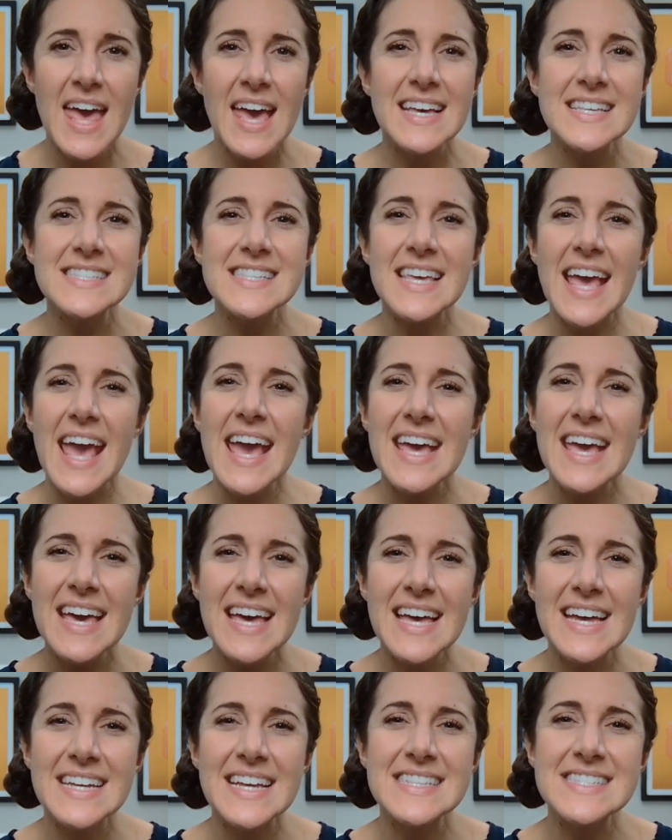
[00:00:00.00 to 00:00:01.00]
He's like,
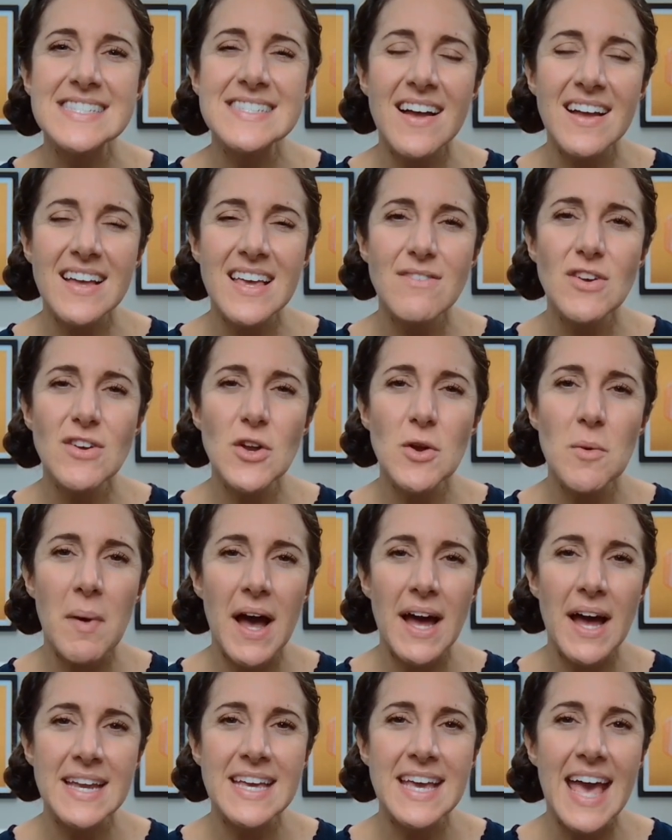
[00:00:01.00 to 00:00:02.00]
and it's not giving your
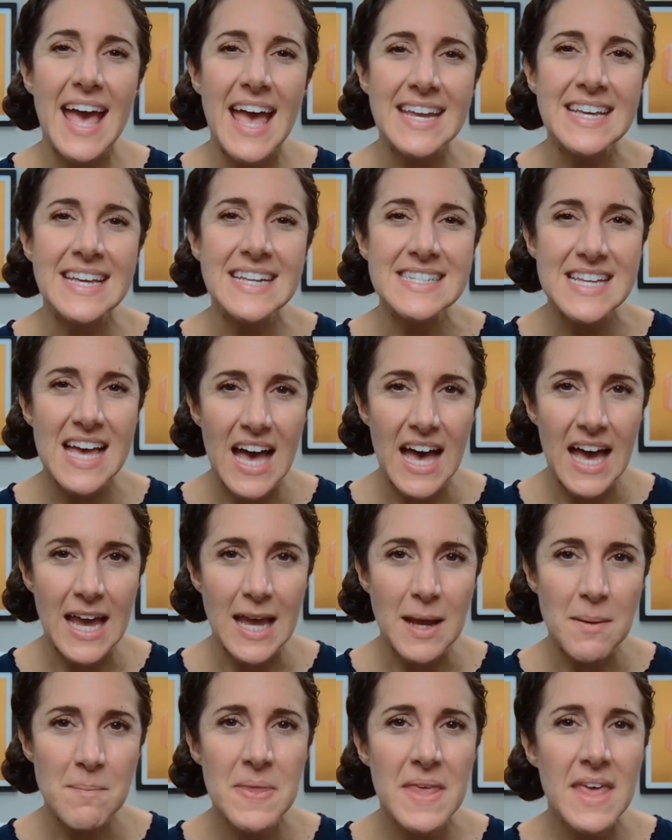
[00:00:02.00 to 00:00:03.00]
body any
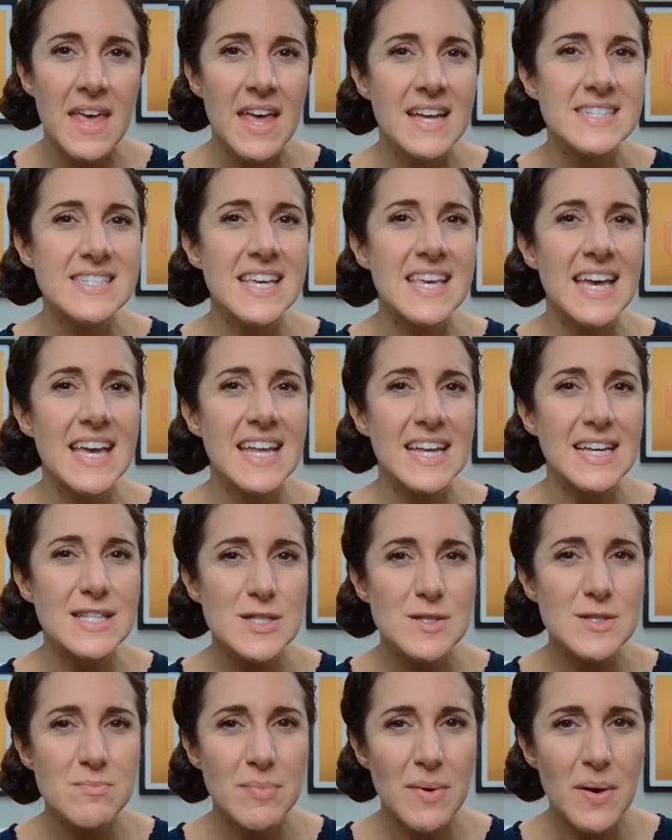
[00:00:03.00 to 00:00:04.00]
time to get
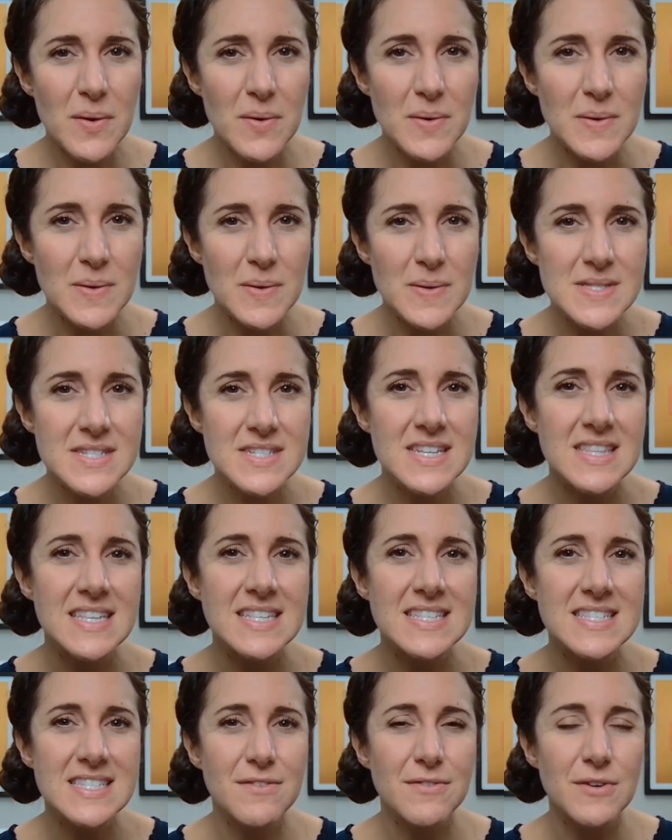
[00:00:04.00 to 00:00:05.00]
exposed to
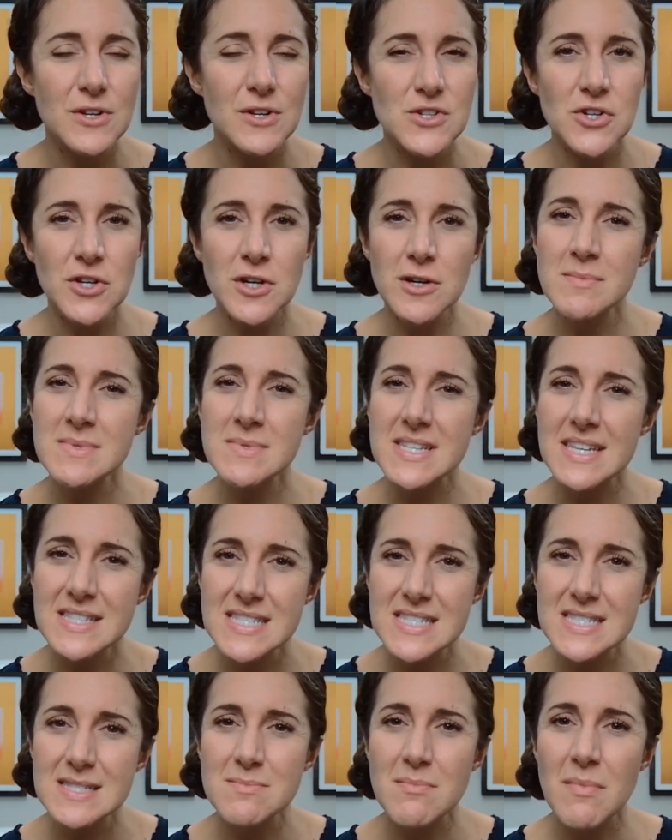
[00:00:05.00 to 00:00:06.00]
these different germs
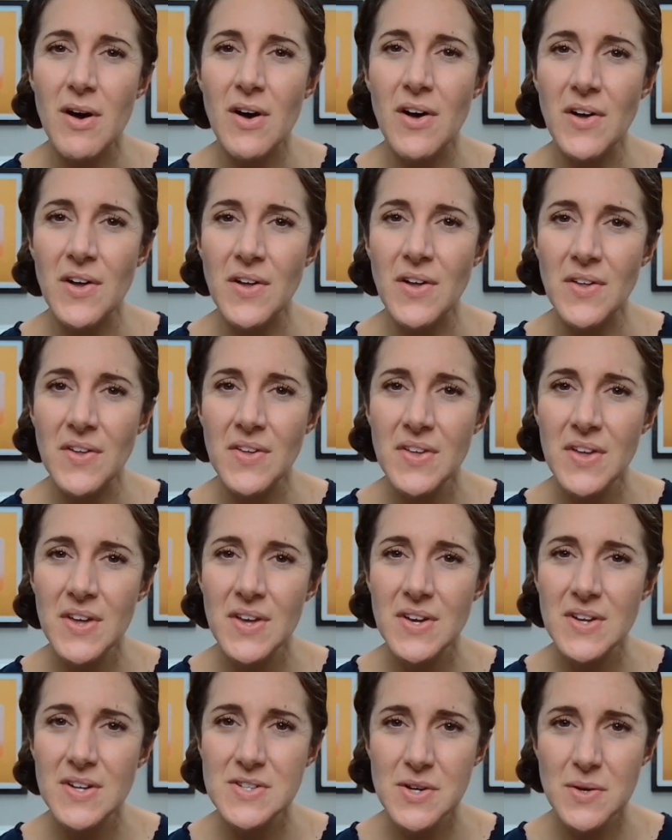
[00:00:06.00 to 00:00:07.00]
in small
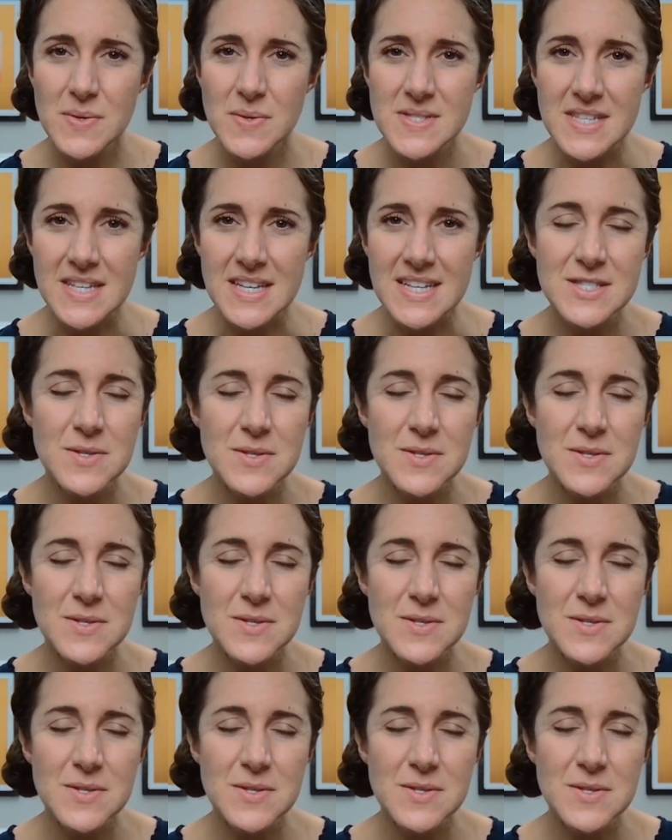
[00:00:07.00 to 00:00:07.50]
doses.